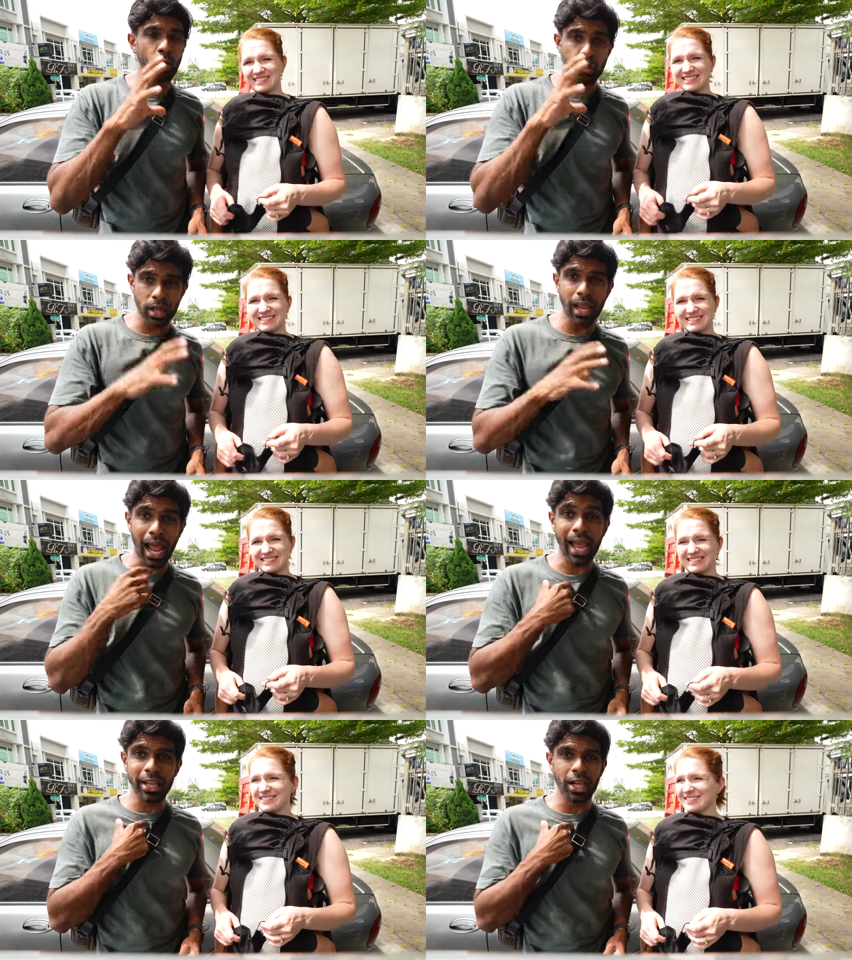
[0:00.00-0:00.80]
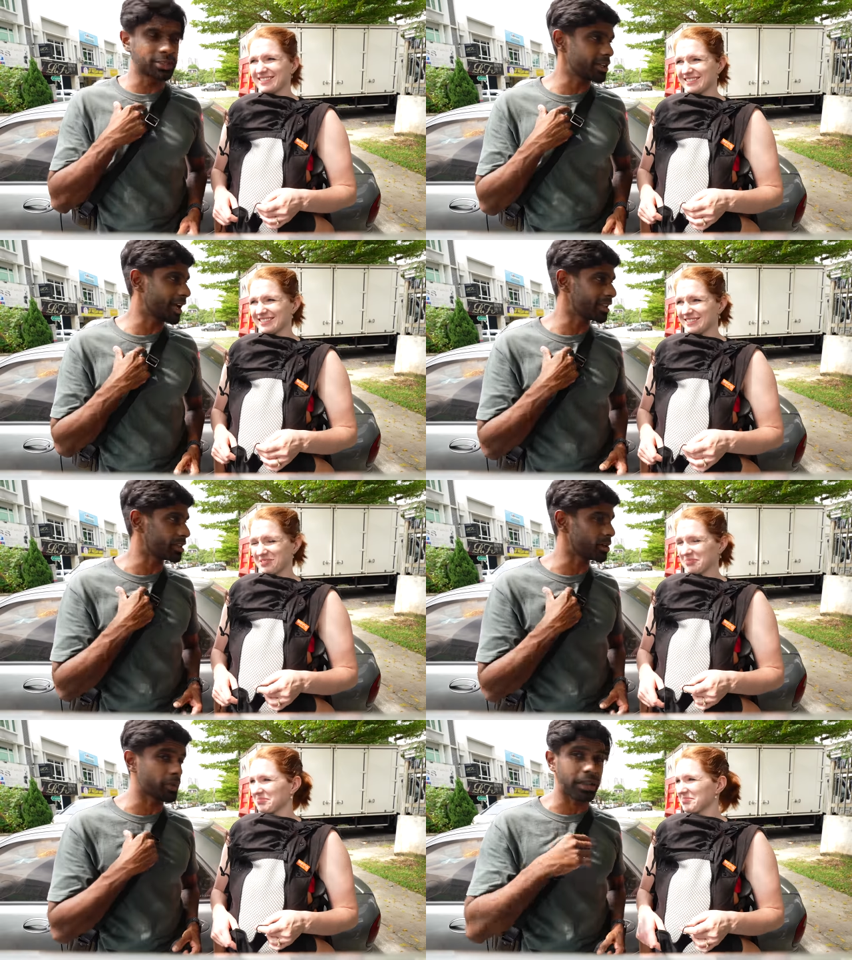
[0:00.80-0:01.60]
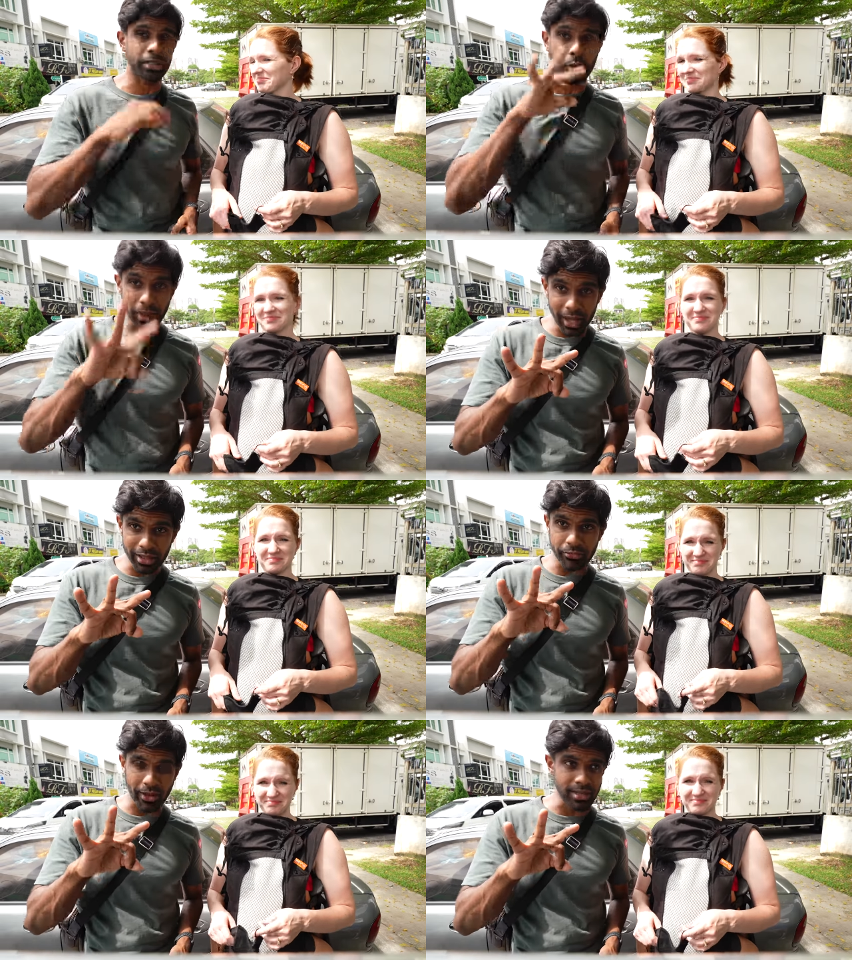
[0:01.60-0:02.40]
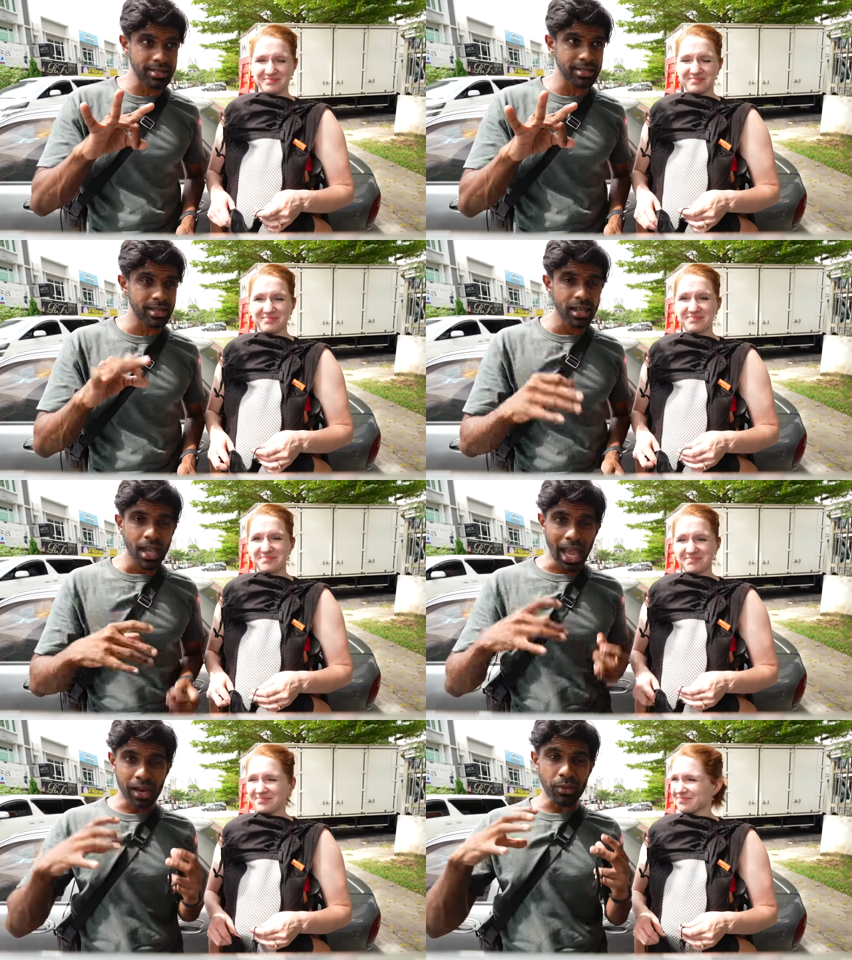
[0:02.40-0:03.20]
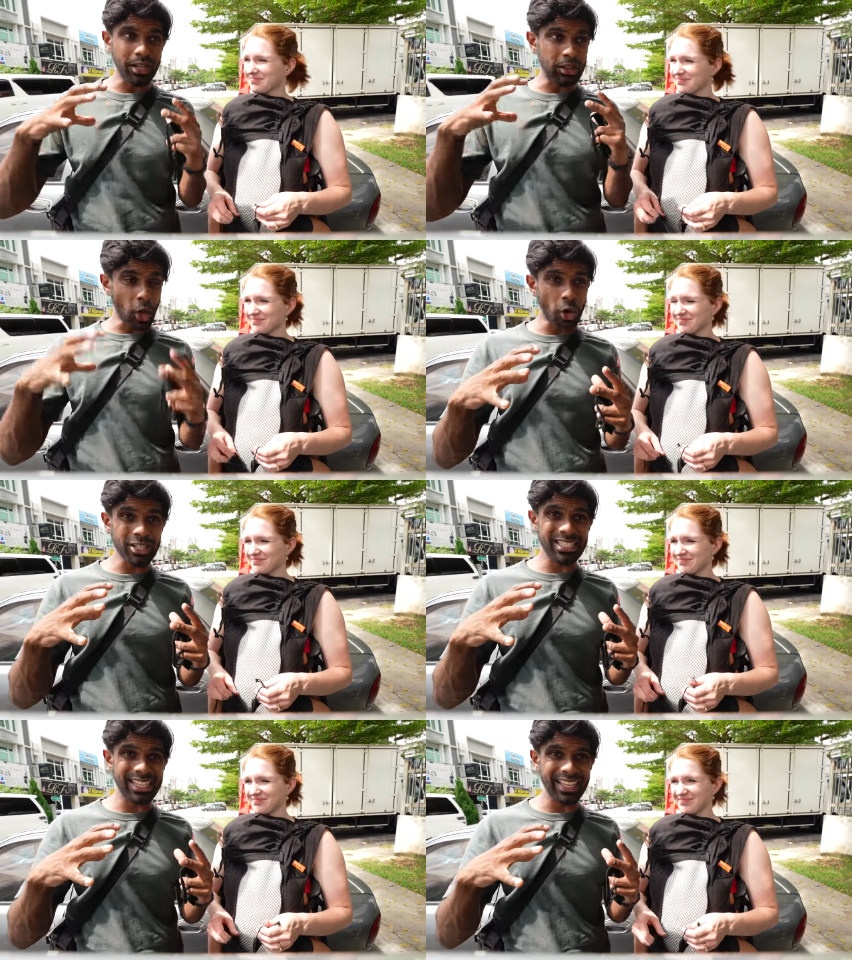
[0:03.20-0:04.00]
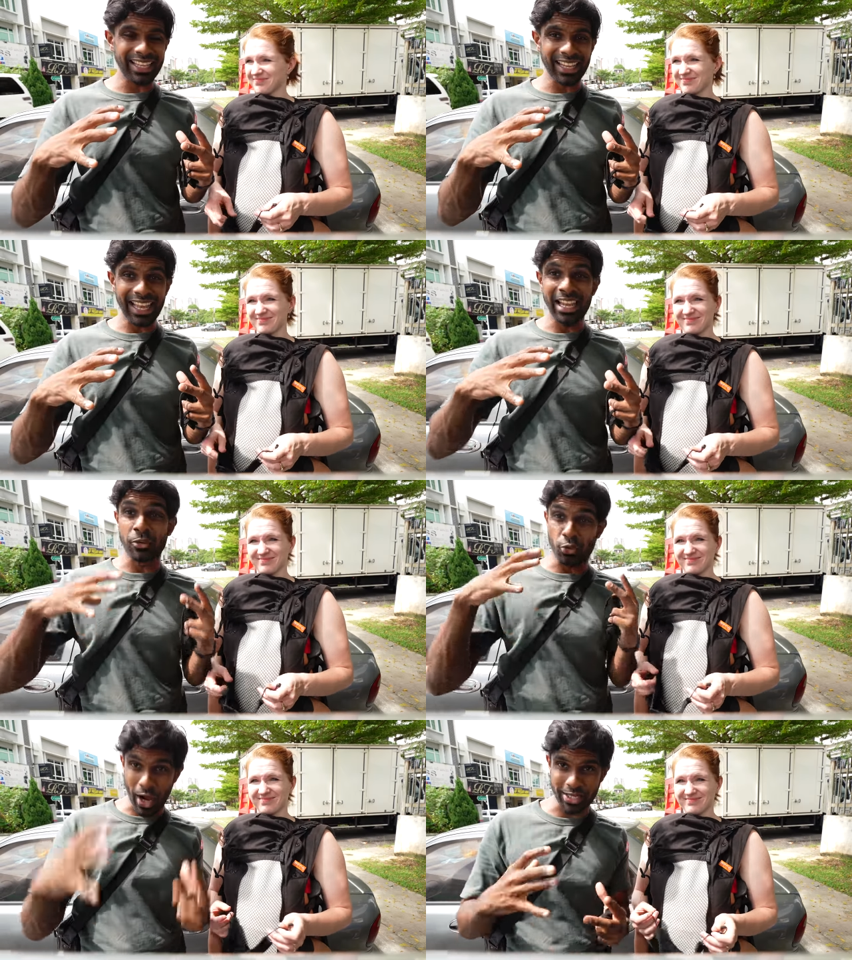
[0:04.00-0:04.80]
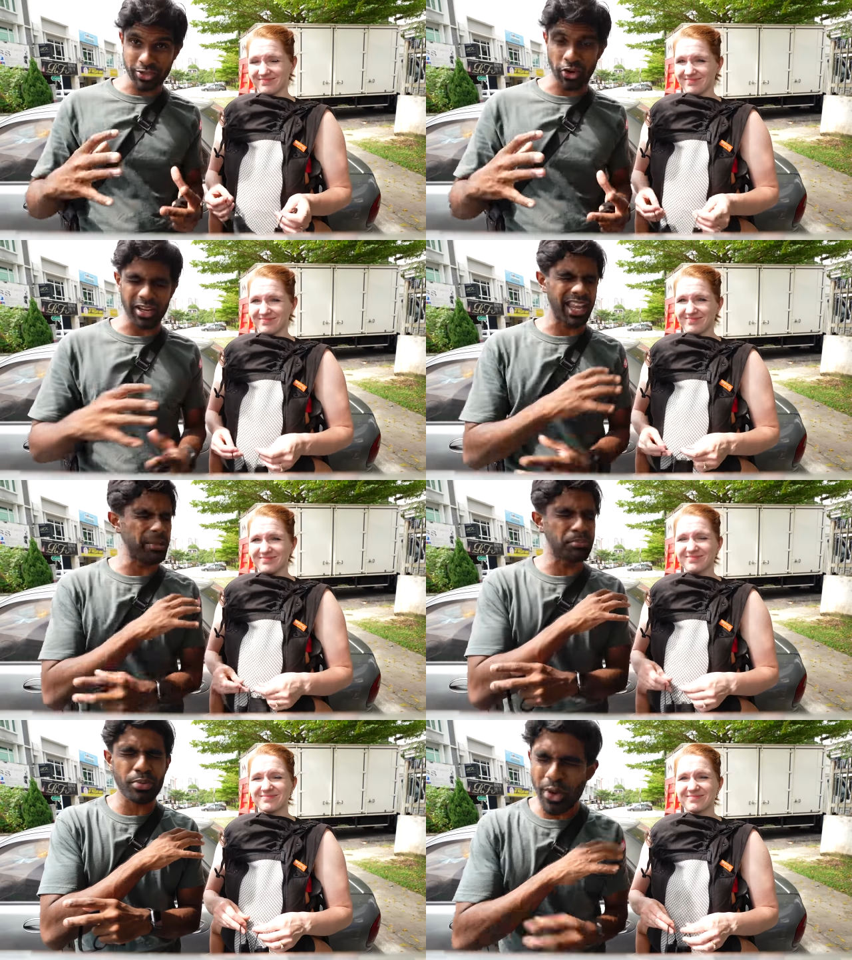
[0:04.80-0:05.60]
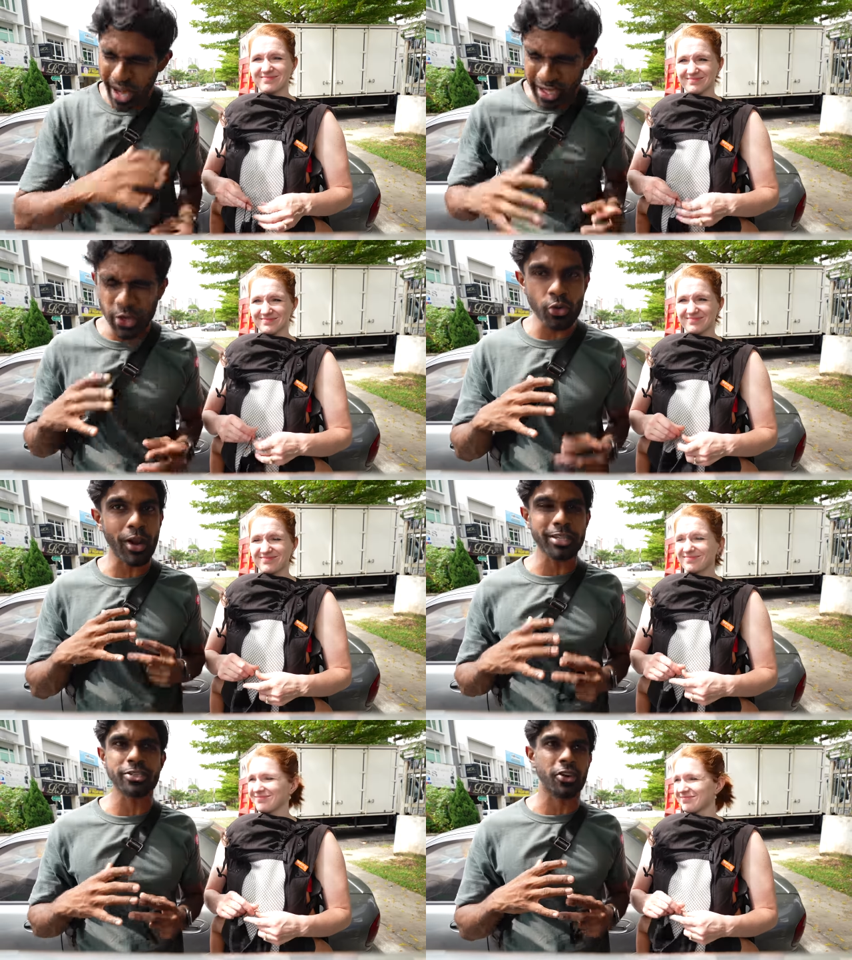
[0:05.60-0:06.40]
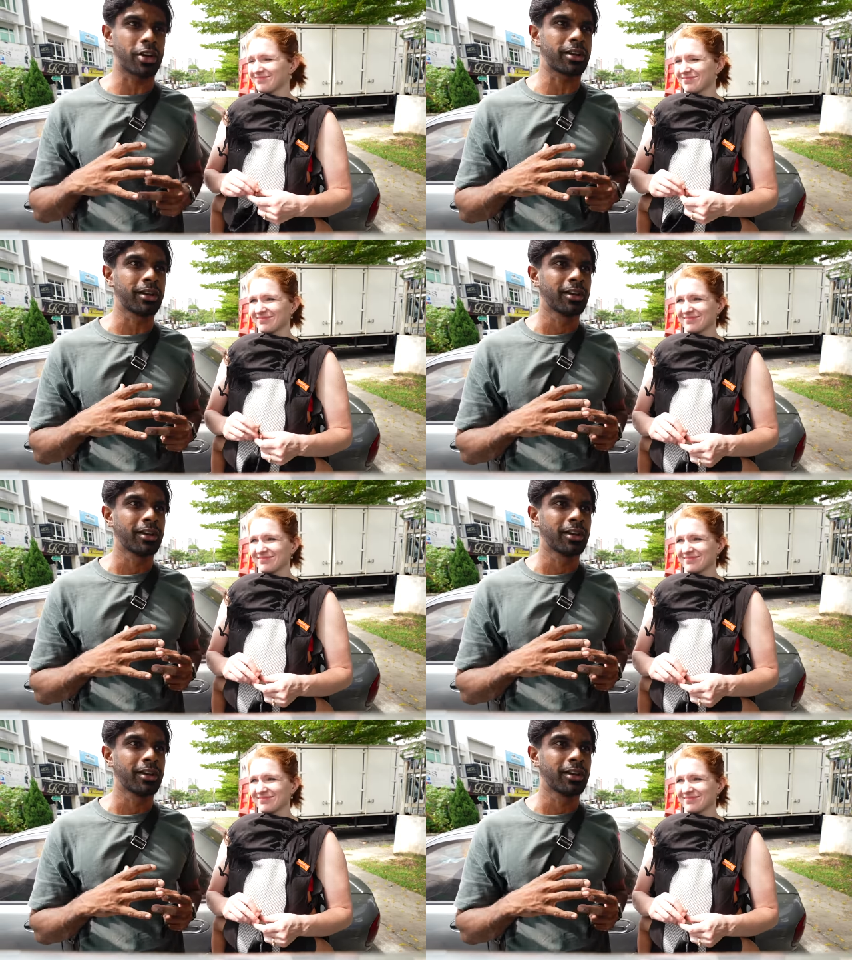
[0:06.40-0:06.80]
Speaker 1: We, I got together with three other friends and we launched a restaurant, a brand new restaurant.